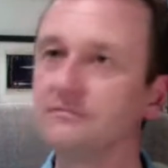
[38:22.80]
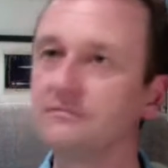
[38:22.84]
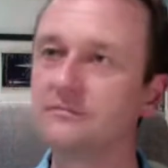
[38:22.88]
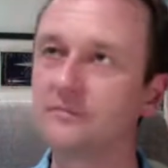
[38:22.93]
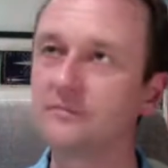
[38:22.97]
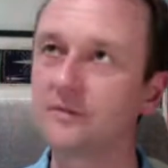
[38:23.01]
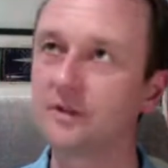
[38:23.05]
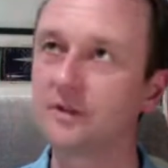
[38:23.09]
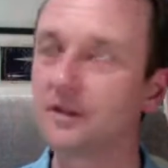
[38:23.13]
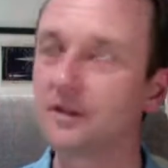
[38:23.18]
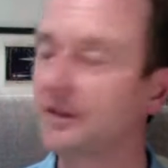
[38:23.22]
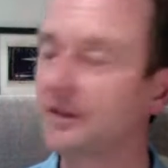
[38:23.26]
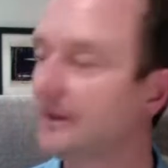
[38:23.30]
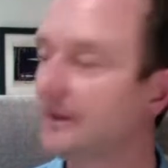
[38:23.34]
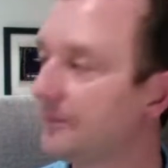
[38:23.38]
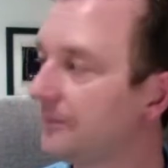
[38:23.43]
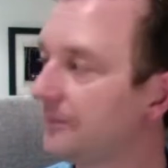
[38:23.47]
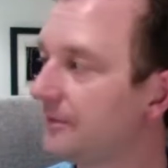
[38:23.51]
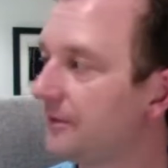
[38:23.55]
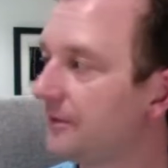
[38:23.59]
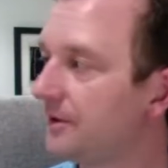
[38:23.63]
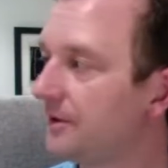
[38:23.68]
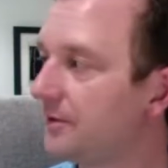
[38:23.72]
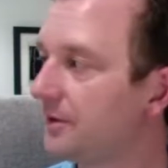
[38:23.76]
So yeah,
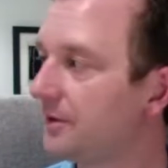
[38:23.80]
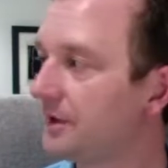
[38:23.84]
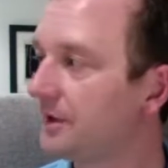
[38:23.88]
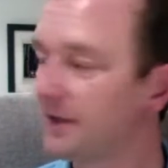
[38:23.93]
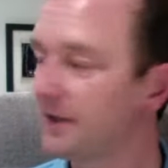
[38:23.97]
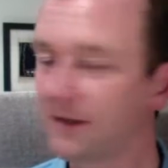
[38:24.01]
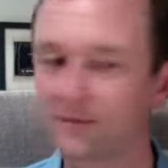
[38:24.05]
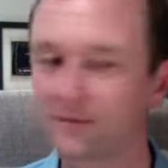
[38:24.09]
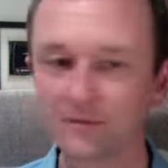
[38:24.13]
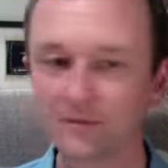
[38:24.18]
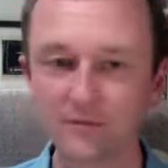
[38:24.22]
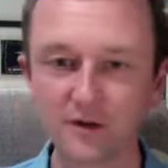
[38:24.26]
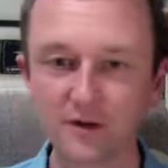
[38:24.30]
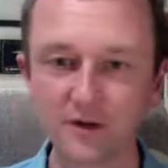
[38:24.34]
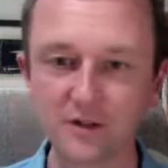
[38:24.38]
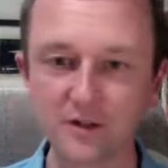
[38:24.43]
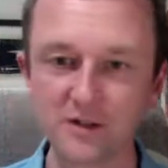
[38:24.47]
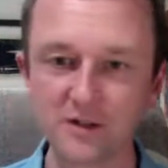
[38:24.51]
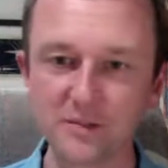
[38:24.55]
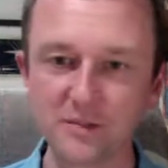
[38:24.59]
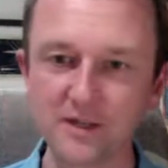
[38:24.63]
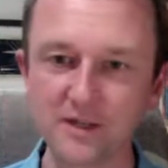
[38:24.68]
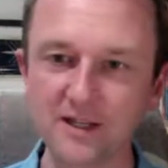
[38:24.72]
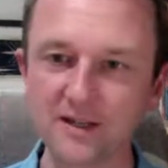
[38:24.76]
a while ago. Very
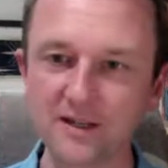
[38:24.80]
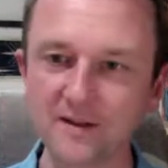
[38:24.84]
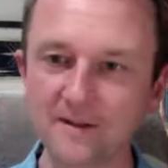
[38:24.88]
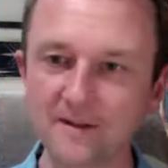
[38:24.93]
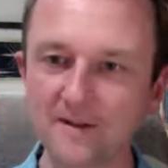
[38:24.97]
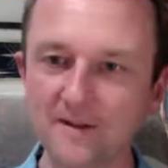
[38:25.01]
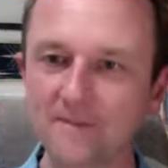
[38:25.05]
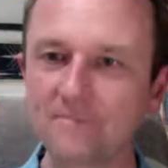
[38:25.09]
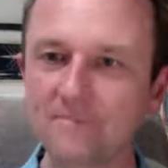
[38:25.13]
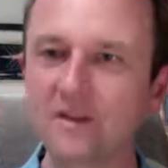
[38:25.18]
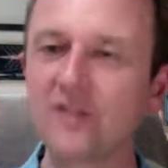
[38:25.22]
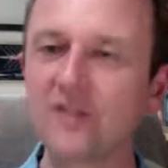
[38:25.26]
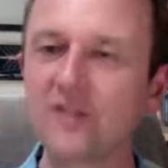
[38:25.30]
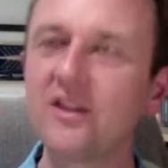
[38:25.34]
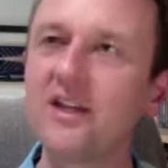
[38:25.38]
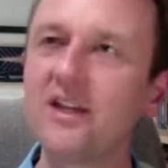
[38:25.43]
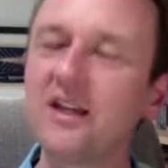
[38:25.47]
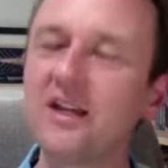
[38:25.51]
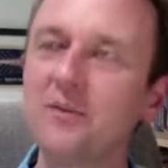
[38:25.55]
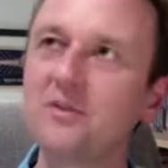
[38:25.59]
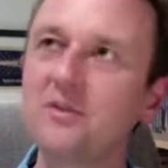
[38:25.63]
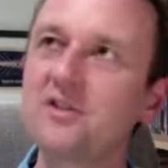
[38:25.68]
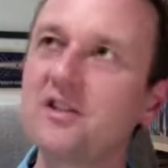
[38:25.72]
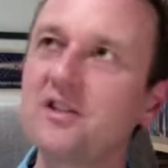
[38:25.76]
good speaker. I think
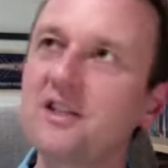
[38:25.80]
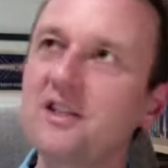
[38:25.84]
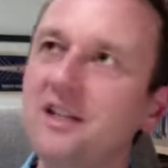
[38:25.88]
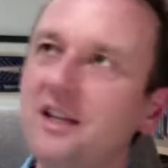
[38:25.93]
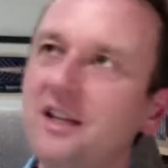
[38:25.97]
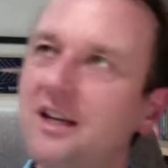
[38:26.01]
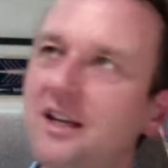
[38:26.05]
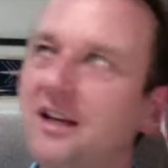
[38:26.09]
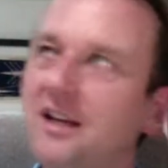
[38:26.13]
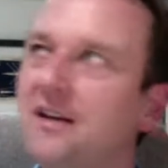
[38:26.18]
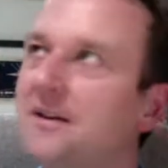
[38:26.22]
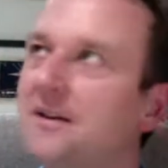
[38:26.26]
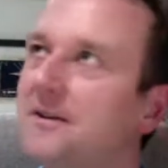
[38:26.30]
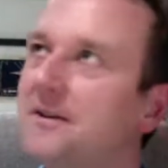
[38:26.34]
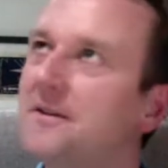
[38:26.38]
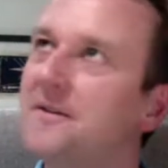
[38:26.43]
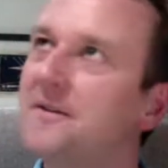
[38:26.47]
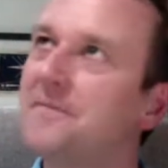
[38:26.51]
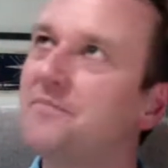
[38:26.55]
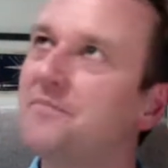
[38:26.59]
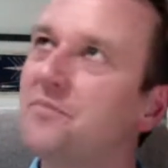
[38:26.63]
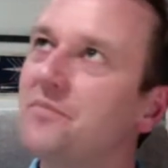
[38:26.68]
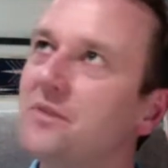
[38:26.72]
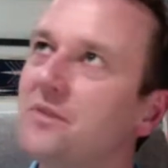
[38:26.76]
it was either
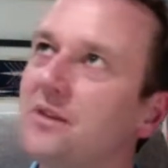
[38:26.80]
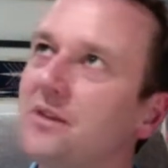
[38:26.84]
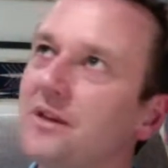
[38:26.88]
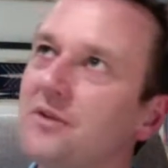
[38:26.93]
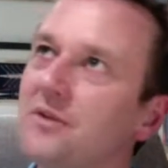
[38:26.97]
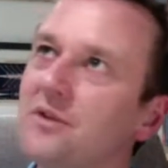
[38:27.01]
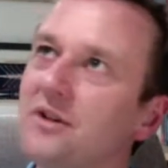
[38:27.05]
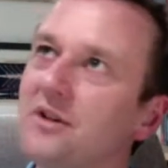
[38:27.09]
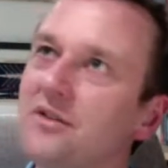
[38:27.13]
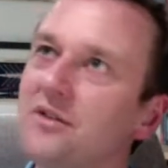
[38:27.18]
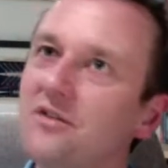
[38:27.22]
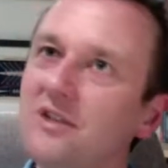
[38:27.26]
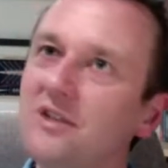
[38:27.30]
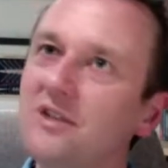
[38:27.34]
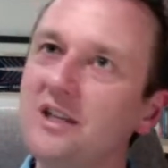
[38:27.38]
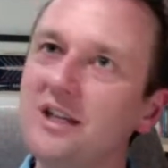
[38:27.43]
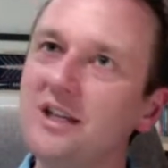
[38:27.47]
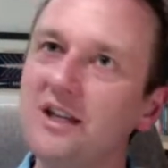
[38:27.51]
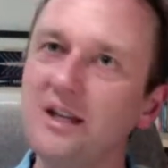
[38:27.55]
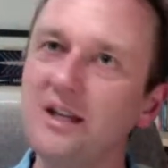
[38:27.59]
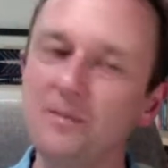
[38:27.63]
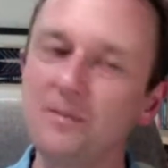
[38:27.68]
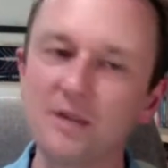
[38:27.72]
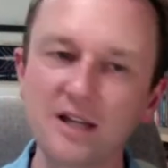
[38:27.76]
the
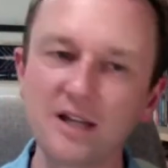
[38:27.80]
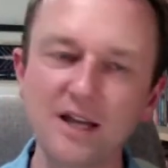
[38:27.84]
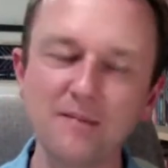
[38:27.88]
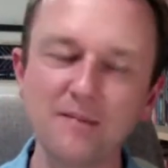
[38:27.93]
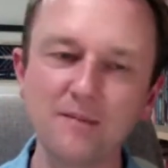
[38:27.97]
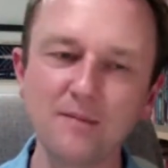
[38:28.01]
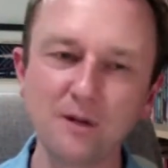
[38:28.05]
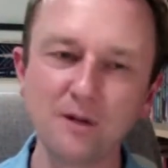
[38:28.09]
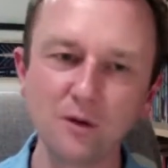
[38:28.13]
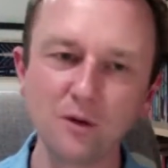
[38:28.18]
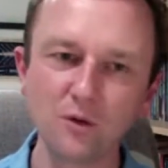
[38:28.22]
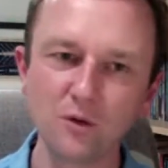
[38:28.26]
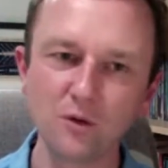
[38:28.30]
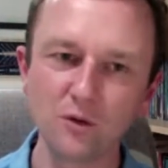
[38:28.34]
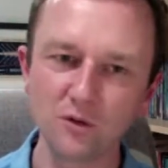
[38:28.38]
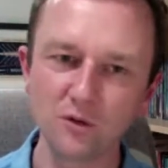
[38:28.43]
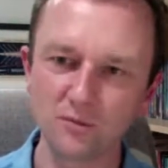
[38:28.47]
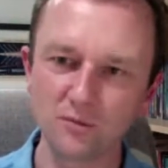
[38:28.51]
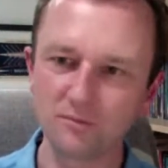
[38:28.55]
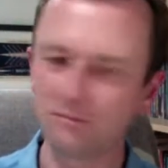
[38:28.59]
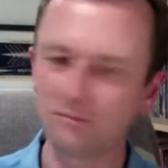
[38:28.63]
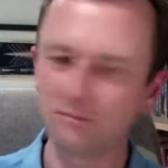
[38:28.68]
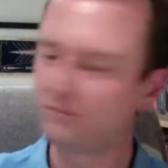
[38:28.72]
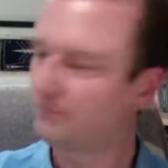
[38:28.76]
year he became Lord
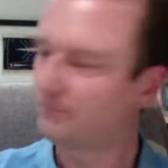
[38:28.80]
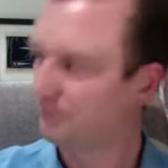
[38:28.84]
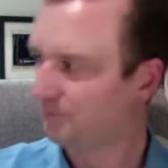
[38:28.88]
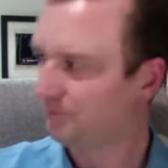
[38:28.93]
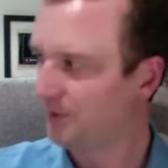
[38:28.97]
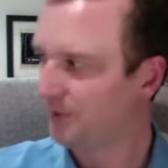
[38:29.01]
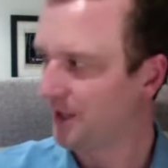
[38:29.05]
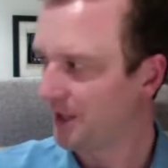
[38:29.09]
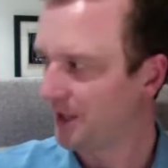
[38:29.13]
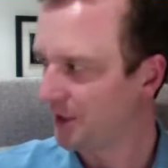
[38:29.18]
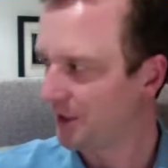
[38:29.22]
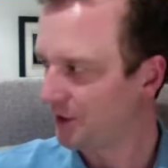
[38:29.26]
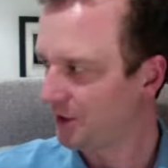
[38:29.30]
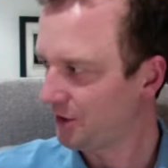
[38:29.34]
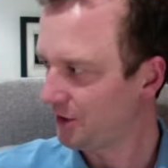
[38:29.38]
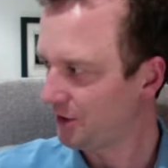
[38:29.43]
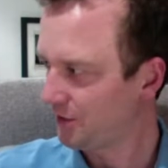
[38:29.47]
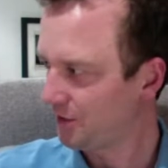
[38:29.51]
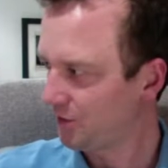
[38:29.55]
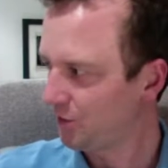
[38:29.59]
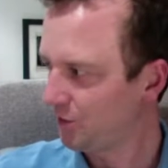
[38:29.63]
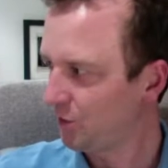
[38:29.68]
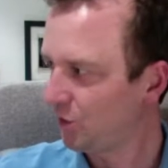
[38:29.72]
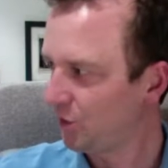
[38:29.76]
Bird
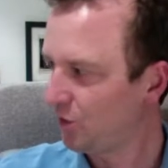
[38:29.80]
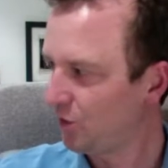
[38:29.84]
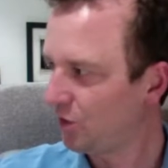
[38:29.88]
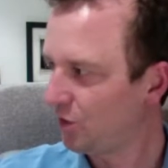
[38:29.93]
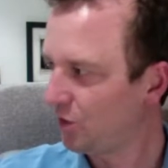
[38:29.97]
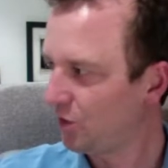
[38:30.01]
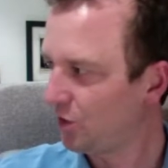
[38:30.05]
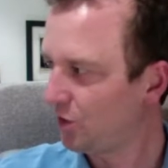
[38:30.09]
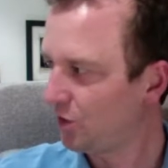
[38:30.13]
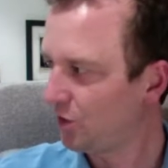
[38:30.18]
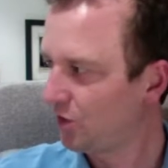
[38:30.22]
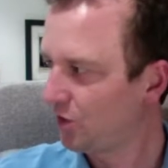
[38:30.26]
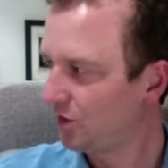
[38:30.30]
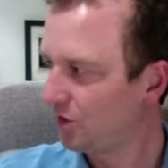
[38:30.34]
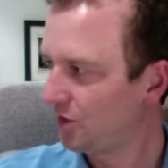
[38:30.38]
or